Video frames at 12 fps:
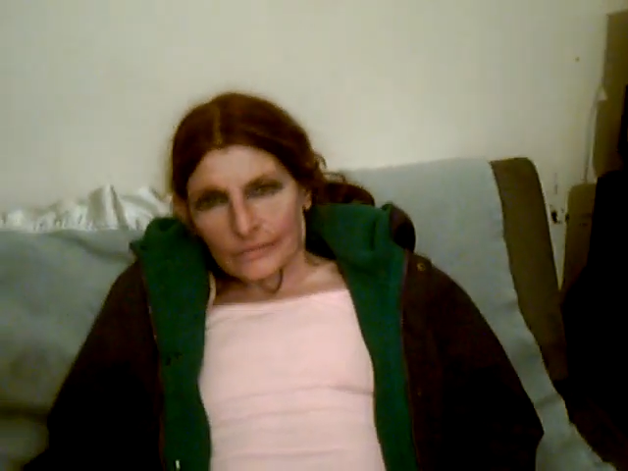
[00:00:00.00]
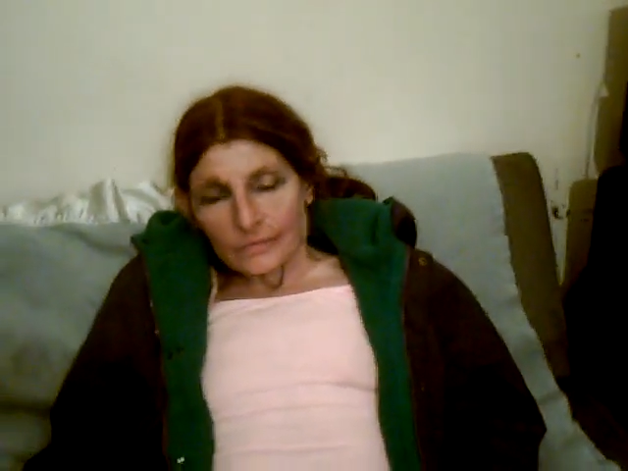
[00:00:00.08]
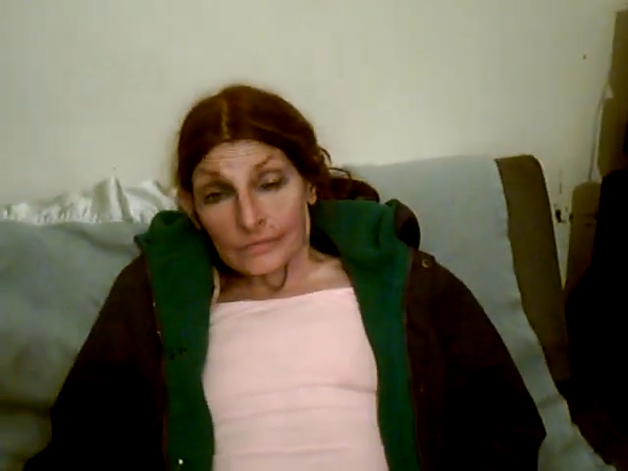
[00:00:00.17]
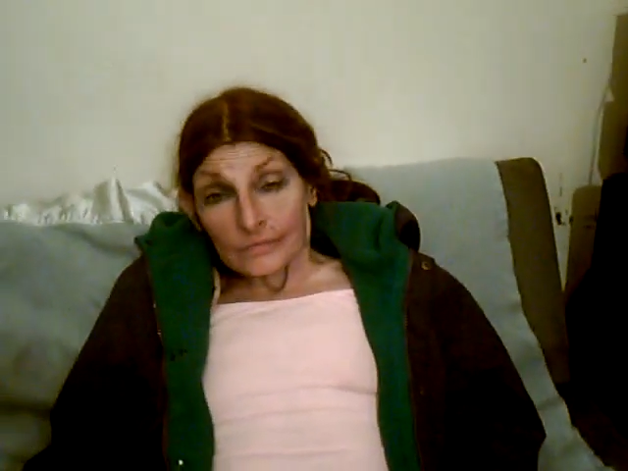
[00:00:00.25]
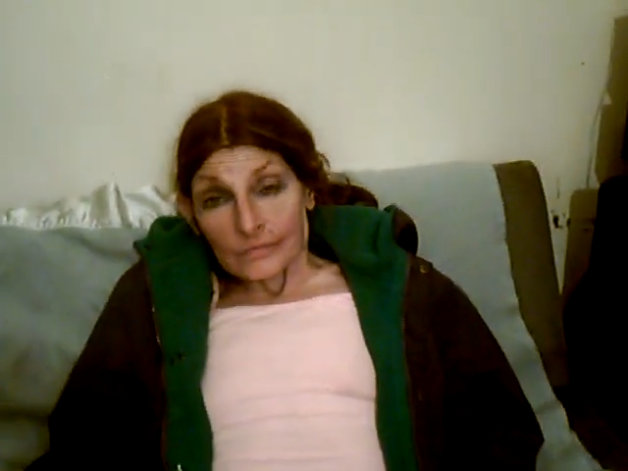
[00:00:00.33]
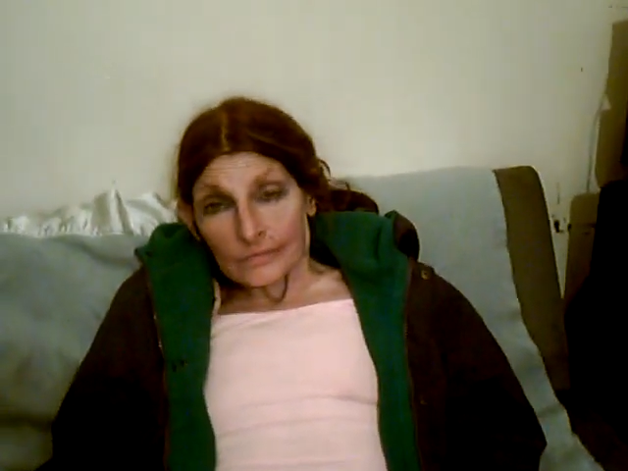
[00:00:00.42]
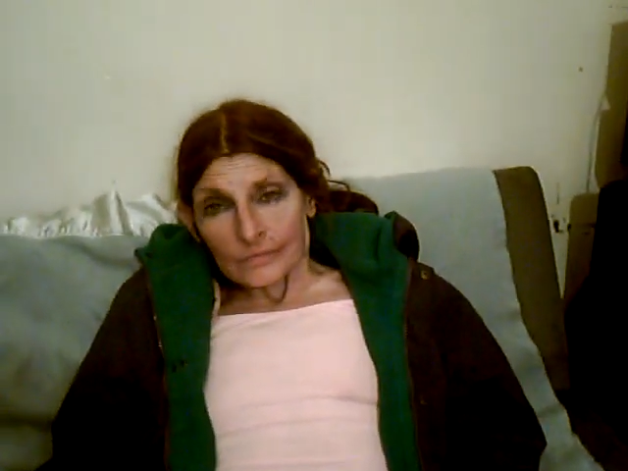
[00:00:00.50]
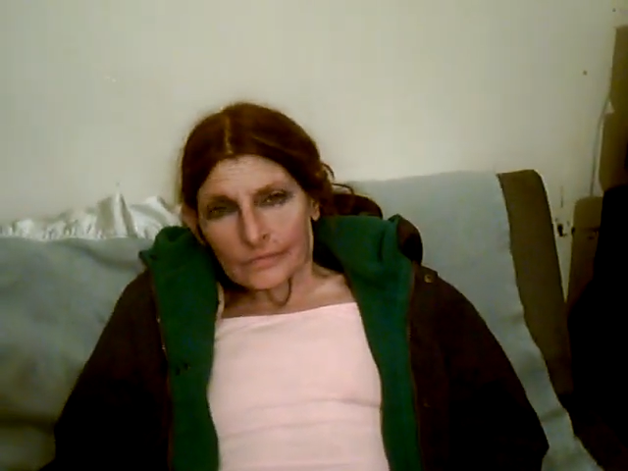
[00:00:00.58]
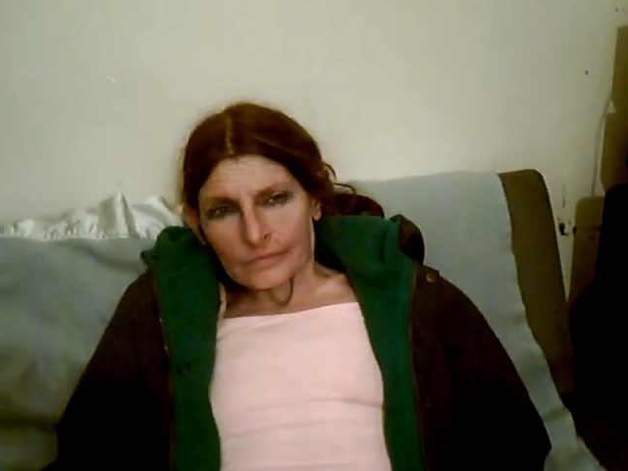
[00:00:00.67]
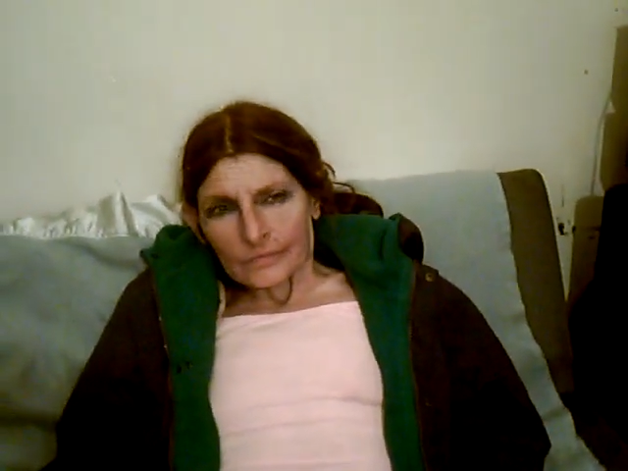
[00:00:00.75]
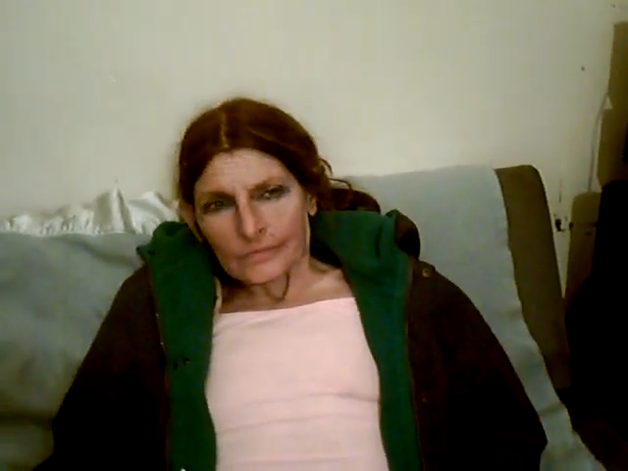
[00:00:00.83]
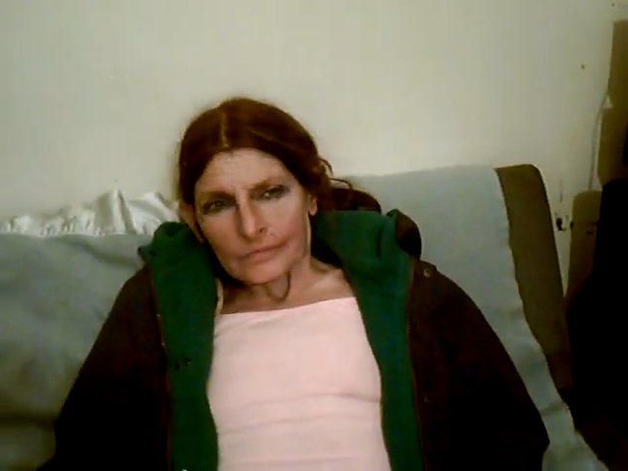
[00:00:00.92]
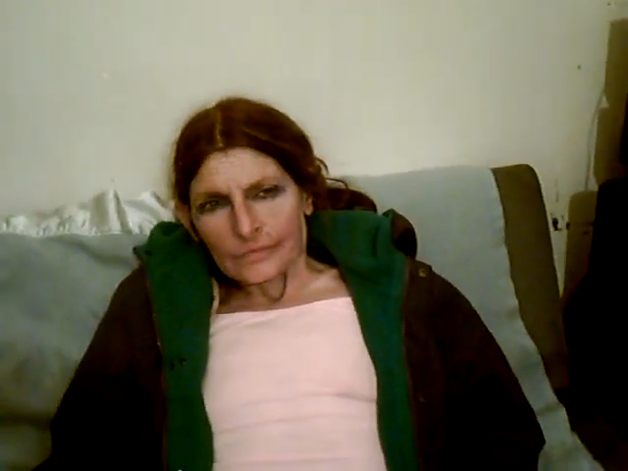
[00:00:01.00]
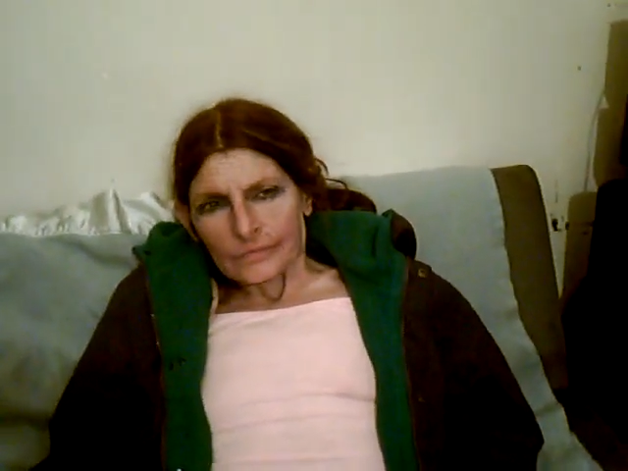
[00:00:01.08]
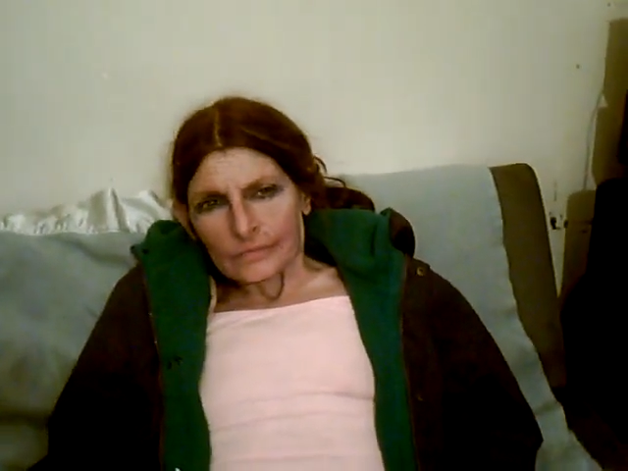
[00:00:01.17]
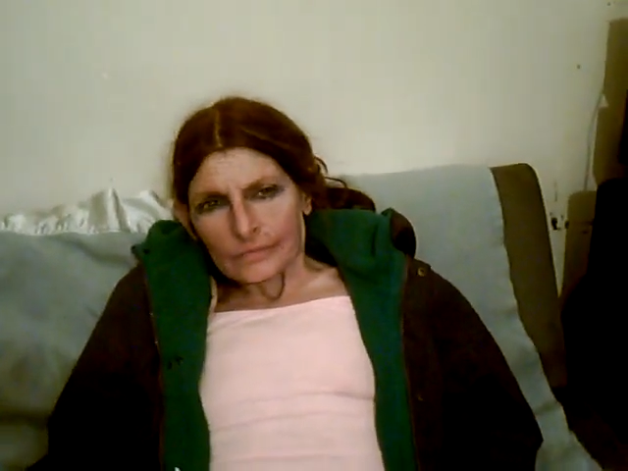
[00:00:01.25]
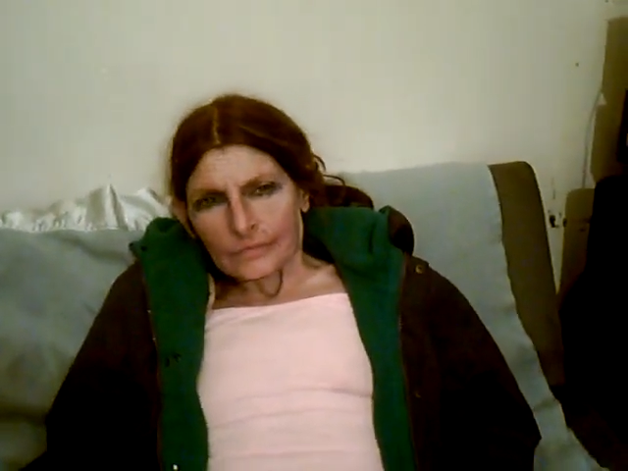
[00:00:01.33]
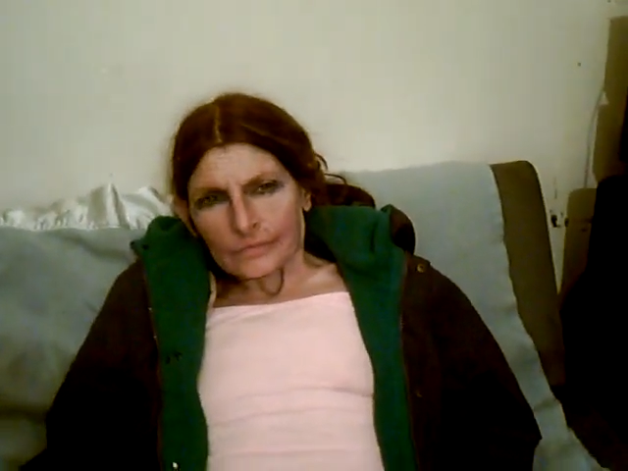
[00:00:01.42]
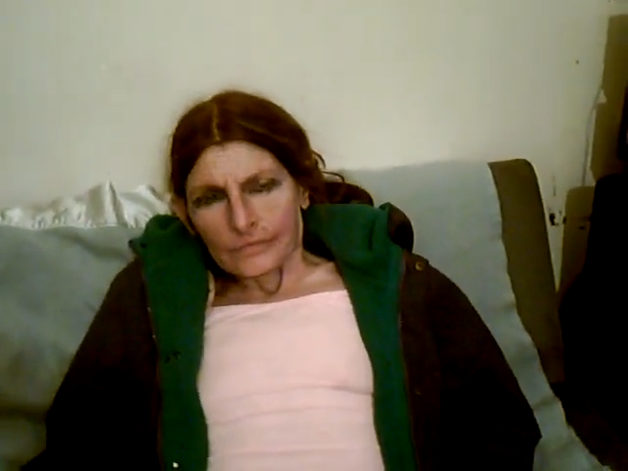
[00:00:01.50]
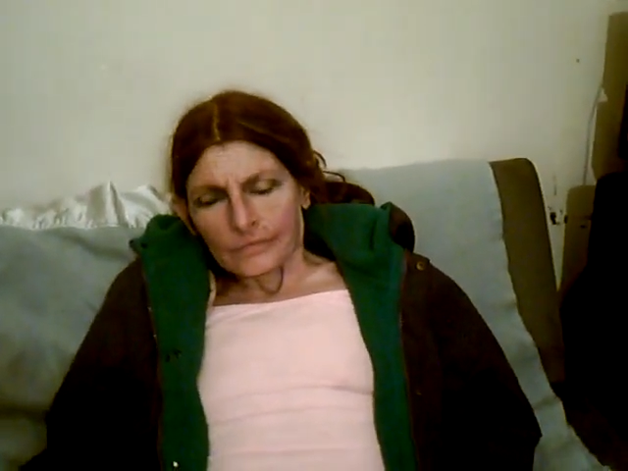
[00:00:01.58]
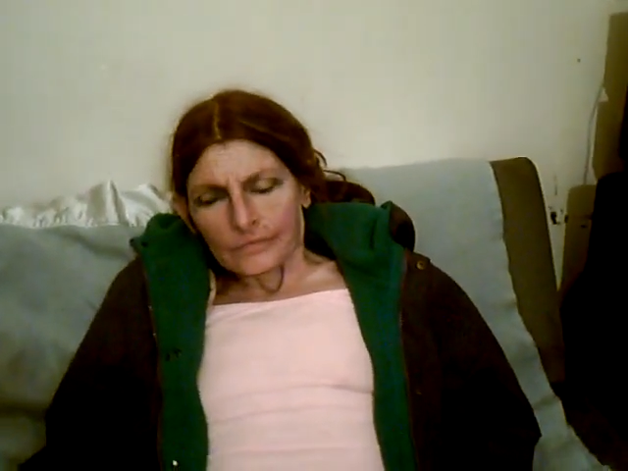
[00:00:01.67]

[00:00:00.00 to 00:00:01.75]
to be off of cigarettes, honey?